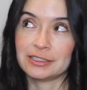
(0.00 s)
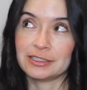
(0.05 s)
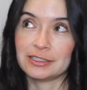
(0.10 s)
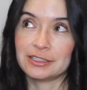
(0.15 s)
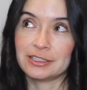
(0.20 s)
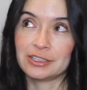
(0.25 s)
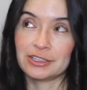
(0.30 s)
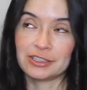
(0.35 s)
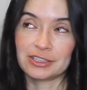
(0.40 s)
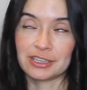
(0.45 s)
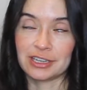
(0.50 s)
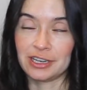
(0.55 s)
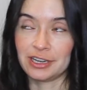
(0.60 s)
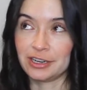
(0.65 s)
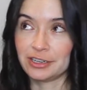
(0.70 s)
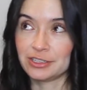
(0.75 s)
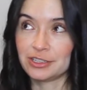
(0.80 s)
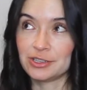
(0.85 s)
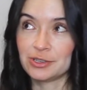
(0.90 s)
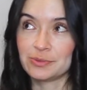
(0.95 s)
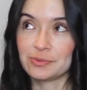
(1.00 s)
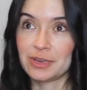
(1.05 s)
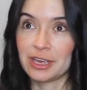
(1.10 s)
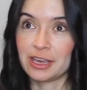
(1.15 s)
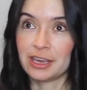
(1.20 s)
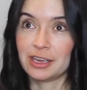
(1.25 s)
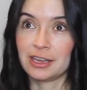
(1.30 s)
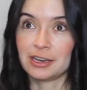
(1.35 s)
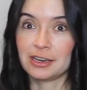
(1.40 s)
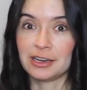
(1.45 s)
Just here to
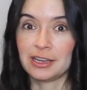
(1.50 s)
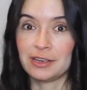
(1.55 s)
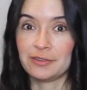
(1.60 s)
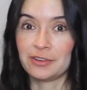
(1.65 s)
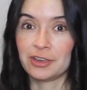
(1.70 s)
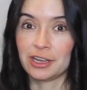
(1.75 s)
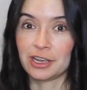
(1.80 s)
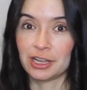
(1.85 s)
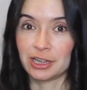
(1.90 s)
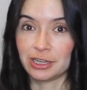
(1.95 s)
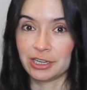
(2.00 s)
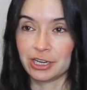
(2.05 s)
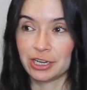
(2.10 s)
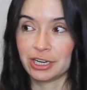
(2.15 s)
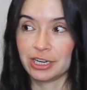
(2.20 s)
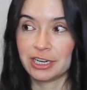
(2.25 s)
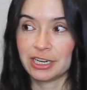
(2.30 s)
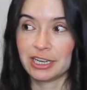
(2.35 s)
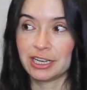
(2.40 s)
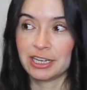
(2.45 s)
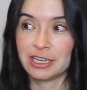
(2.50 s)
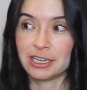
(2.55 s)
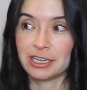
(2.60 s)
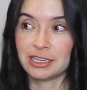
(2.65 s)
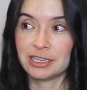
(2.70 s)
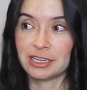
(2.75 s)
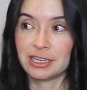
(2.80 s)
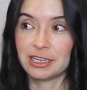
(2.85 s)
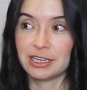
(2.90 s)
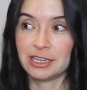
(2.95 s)
make it even clearer,
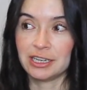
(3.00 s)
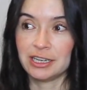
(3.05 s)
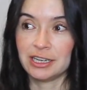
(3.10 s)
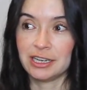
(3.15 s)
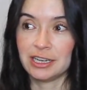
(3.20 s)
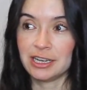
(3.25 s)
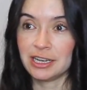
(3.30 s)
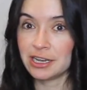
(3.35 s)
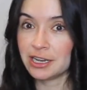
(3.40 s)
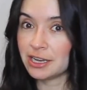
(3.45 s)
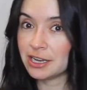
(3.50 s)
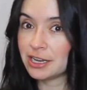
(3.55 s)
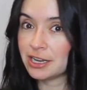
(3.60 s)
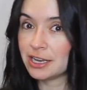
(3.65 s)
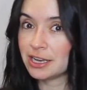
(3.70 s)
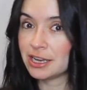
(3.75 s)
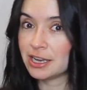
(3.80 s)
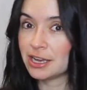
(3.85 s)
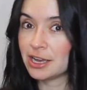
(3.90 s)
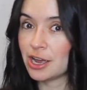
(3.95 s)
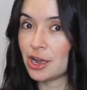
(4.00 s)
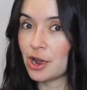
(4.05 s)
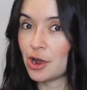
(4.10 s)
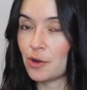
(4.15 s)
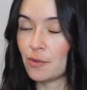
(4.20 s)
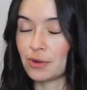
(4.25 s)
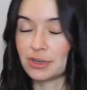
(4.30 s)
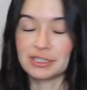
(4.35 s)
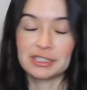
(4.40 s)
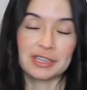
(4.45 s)
he
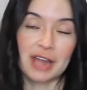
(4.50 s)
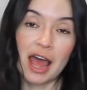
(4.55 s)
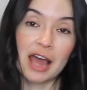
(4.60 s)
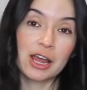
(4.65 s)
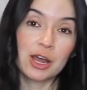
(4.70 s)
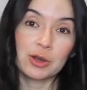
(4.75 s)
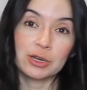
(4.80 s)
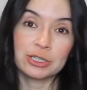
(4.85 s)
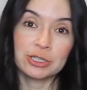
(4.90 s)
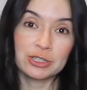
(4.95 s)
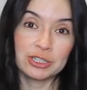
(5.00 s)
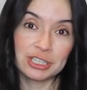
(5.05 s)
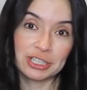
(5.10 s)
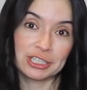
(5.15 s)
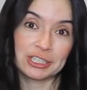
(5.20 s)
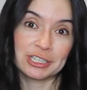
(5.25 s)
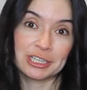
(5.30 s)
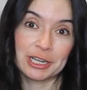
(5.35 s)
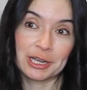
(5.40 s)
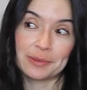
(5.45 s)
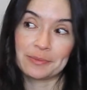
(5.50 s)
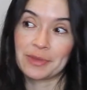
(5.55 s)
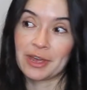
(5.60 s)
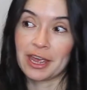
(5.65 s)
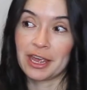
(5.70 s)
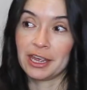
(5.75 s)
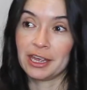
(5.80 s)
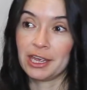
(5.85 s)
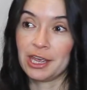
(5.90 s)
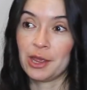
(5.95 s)
was not going to the gym
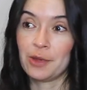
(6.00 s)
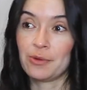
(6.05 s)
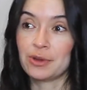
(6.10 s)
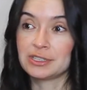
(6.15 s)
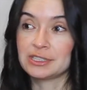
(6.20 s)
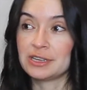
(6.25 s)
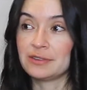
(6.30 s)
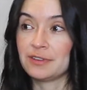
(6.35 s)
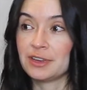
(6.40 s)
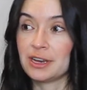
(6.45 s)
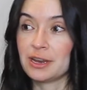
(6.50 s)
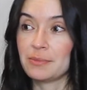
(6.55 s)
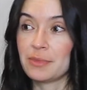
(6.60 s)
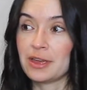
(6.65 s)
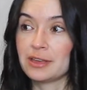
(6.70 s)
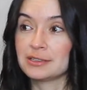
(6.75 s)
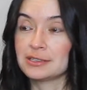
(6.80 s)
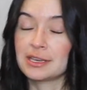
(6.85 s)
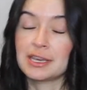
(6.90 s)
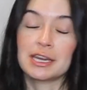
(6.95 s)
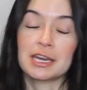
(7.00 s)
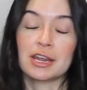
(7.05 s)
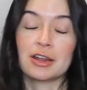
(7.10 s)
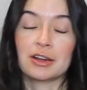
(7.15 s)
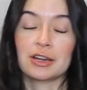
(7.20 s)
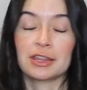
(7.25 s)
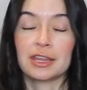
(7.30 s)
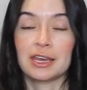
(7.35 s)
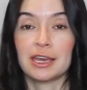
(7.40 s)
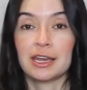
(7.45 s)
and he was even
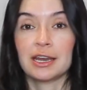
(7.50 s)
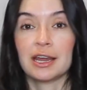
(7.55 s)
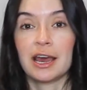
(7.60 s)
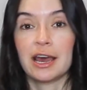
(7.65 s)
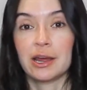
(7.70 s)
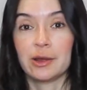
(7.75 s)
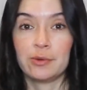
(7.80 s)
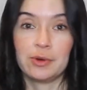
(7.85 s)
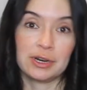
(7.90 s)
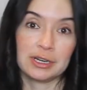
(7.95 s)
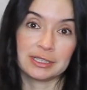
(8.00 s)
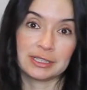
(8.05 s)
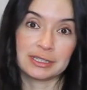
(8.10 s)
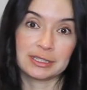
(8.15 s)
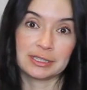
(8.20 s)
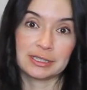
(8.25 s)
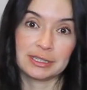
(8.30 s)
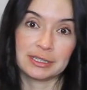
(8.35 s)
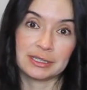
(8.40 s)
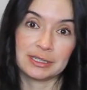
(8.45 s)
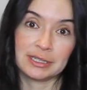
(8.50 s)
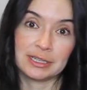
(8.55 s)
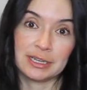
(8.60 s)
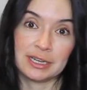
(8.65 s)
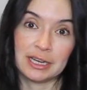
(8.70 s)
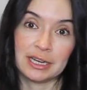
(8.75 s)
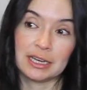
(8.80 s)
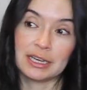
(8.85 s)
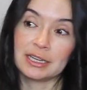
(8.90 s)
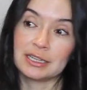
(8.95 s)
skinnier than I was
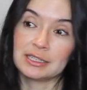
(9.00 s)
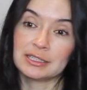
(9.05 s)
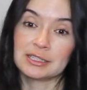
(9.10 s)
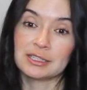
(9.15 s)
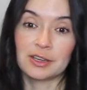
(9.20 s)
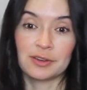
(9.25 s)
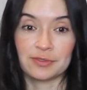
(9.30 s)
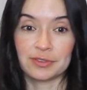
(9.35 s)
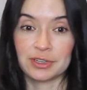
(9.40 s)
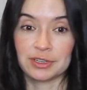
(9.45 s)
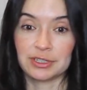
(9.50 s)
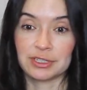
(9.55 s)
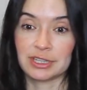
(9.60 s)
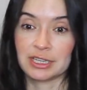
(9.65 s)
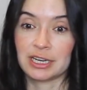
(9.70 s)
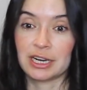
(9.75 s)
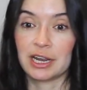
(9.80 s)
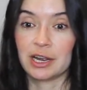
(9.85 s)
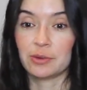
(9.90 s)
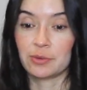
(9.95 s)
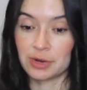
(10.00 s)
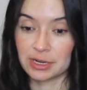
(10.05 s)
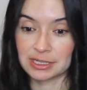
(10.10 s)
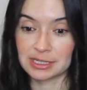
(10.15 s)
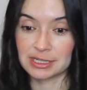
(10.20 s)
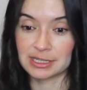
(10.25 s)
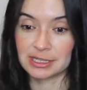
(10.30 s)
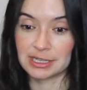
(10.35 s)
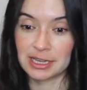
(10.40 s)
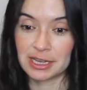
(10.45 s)
and softer than I
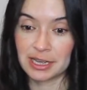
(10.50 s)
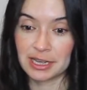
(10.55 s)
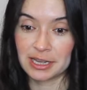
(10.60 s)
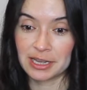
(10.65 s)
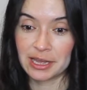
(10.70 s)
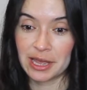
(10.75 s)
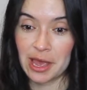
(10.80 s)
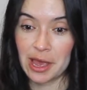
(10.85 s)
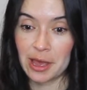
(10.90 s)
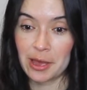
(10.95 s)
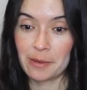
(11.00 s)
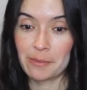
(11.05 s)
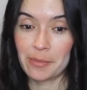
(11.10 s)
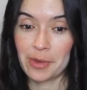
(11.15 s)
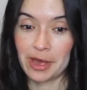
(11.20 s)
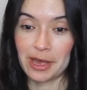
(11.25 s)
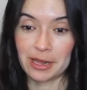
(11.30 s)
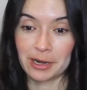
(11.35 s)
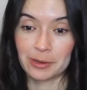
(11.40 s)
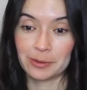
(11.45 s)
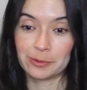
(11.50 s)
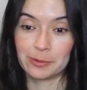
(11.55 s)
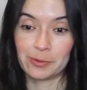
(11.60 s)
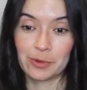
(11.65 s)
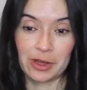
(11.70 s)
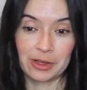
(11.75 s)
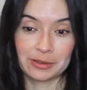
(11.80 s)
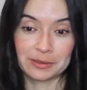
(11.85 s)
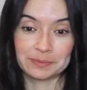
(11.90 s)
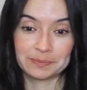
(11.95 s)
was. But
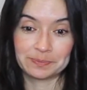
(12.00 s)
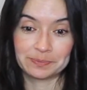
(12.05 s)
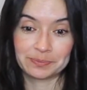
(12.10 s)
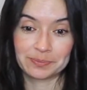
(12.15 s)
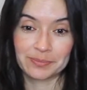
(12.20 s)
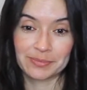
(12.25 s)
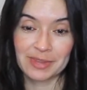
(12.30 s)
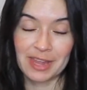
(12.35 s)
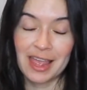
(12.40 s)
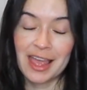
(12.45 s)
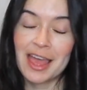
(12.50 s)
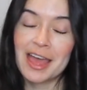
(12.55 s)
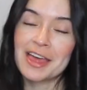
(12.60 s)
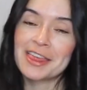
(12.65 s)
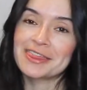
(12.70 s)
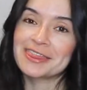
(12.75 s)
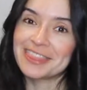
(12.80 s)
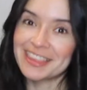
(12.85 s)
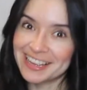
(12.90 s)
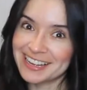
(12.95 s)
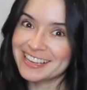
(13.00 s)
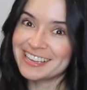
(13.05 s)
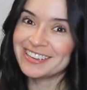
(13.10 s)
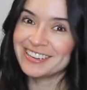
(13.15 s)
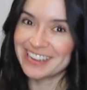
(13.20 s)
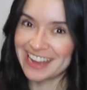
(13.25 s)
well, thank you.